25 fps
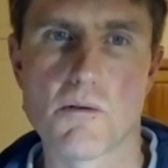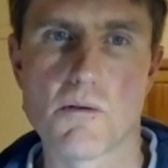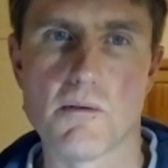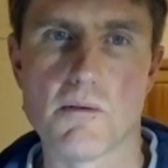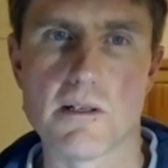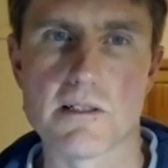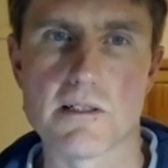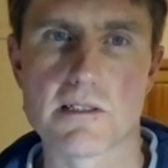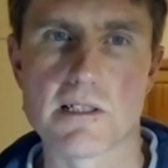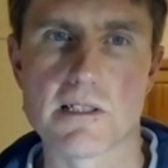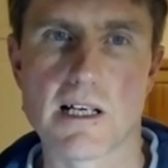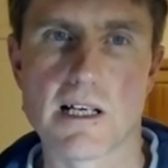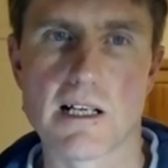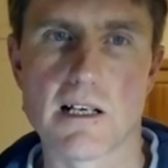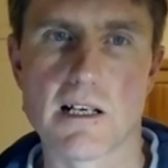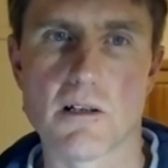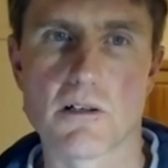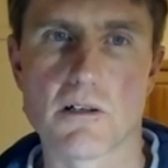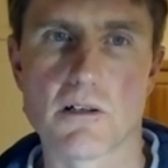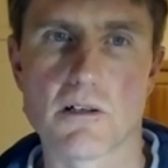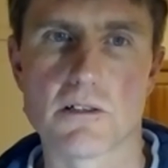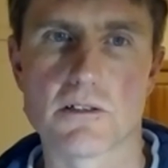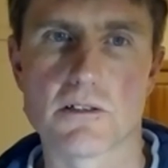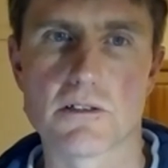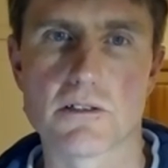My sight
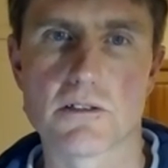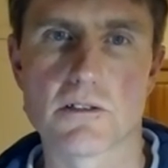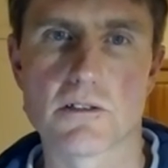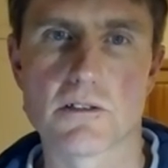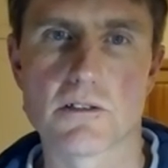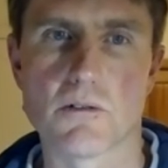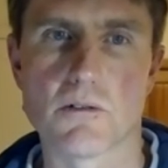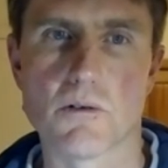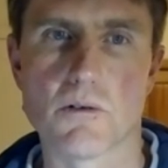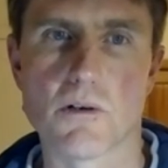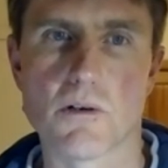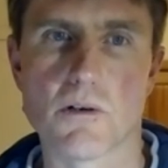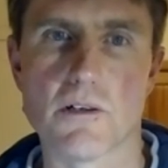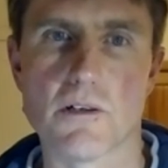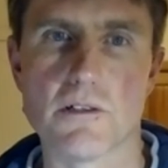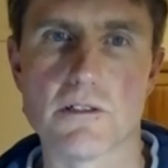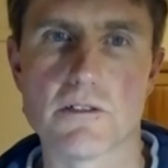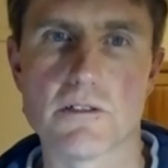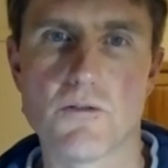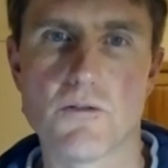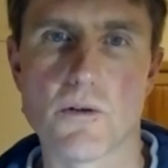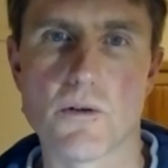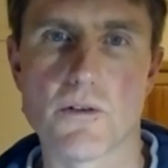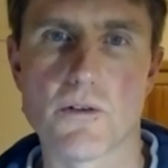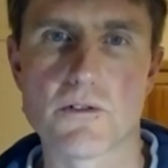goes
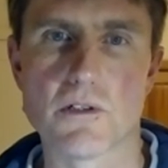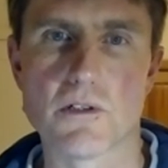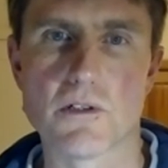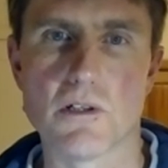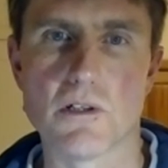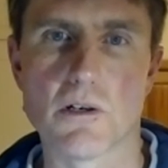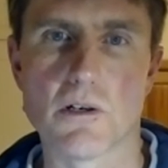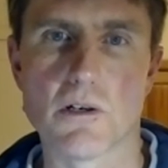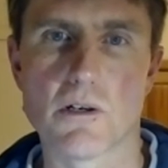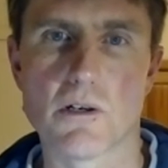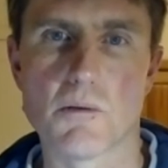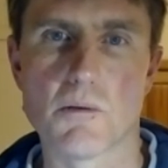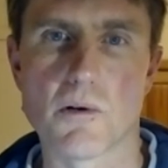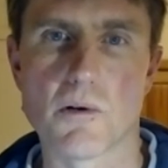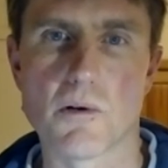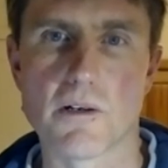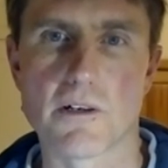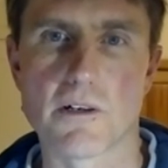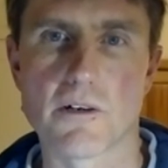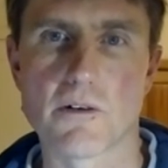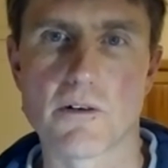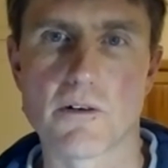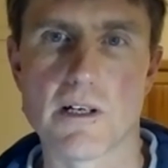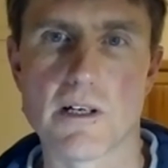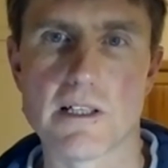forth to look upon
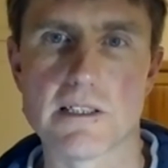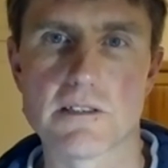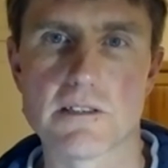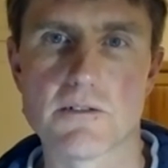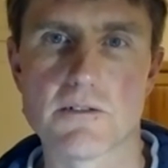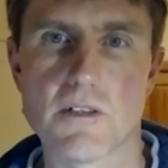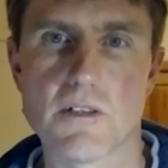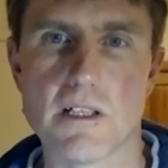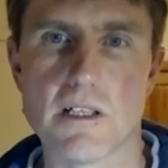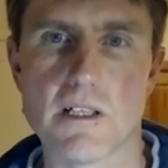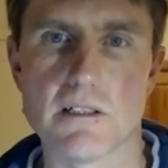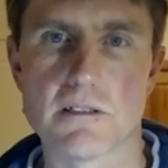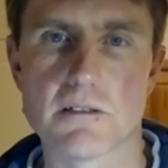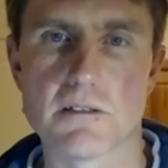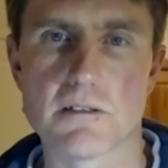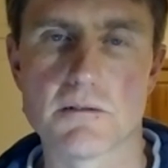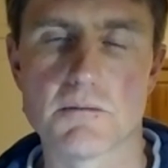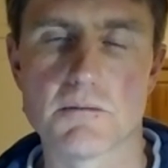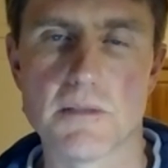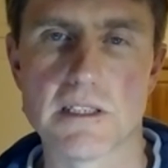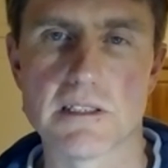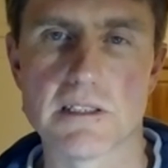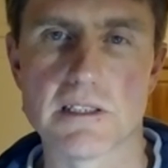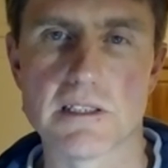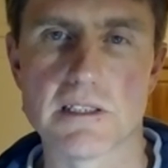Christ's face. It
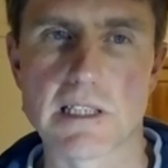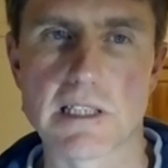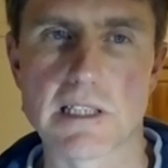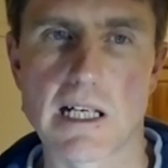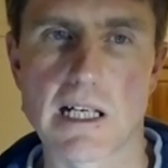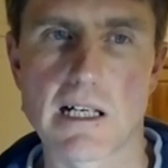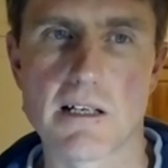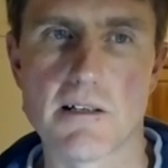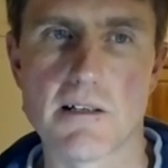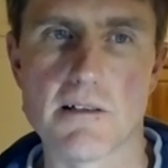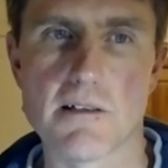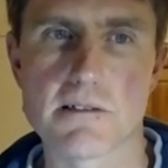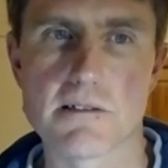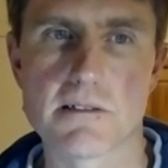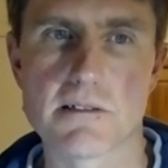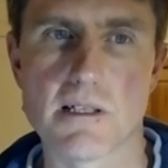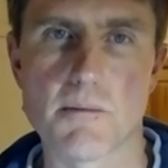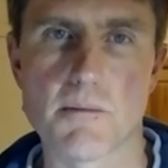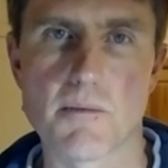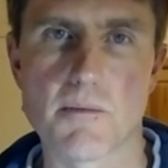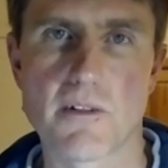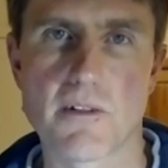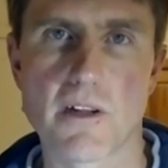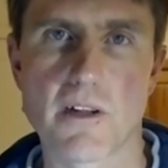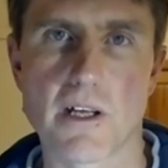means exactly the
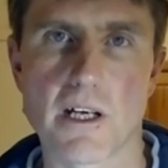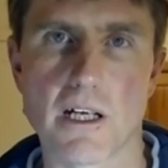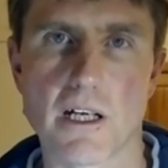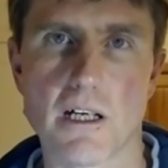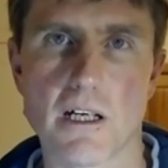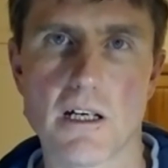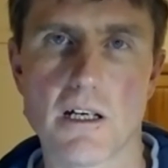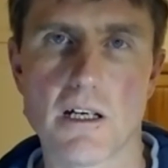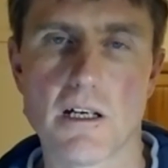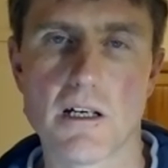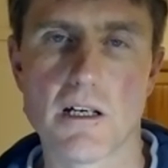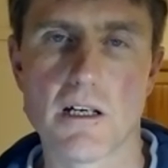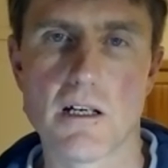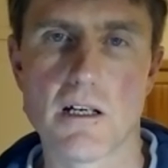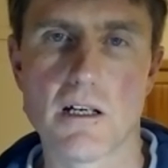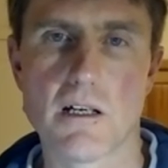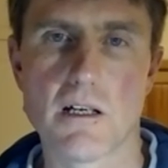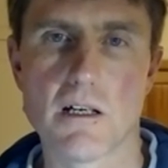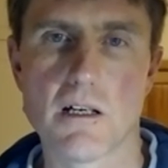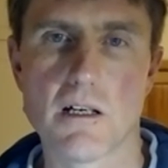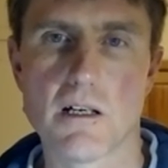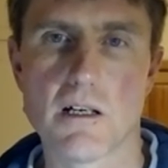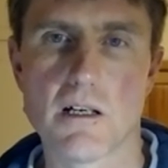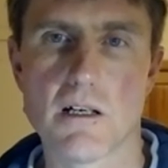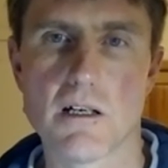same thing.
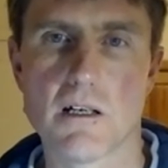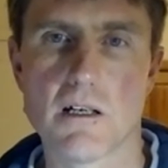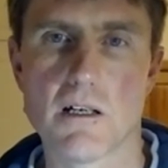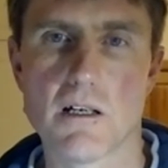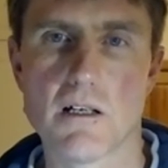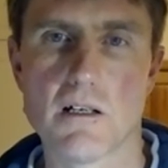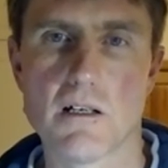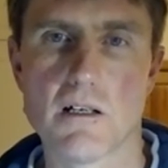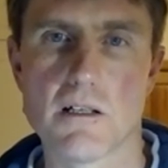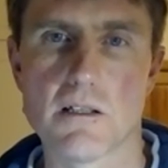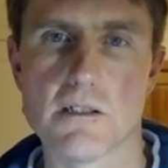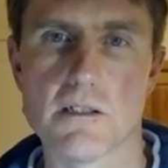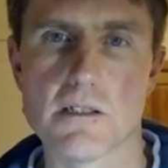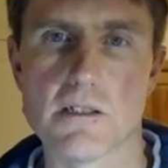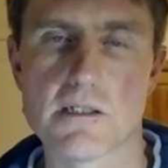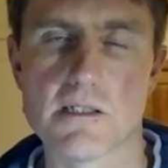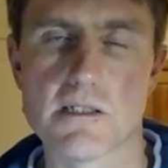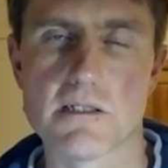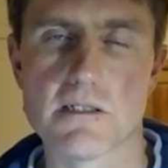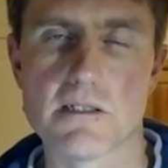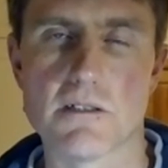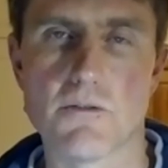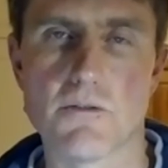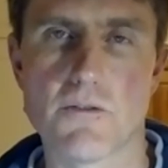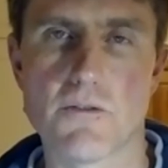And this
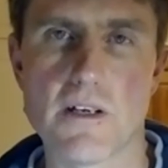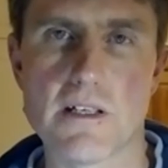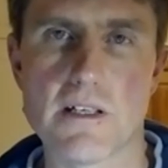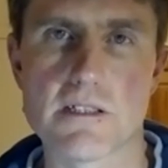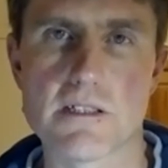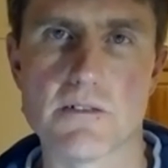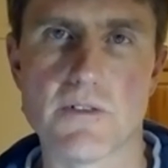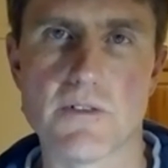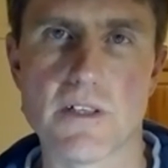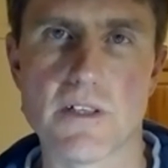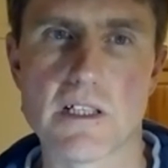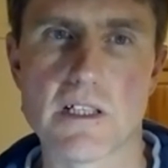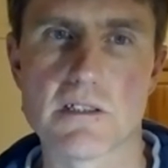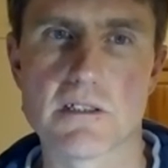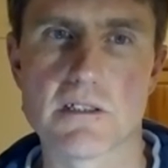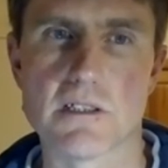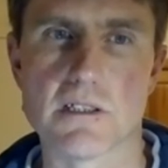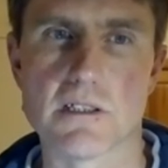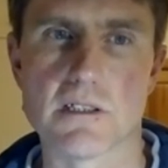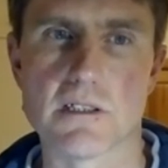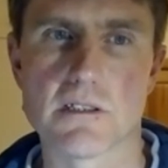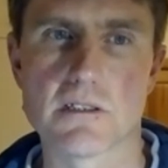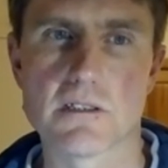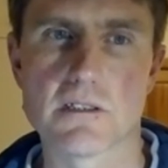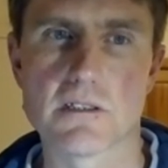is the face of
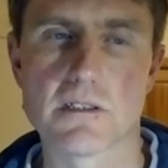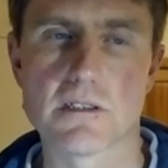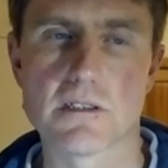innocence.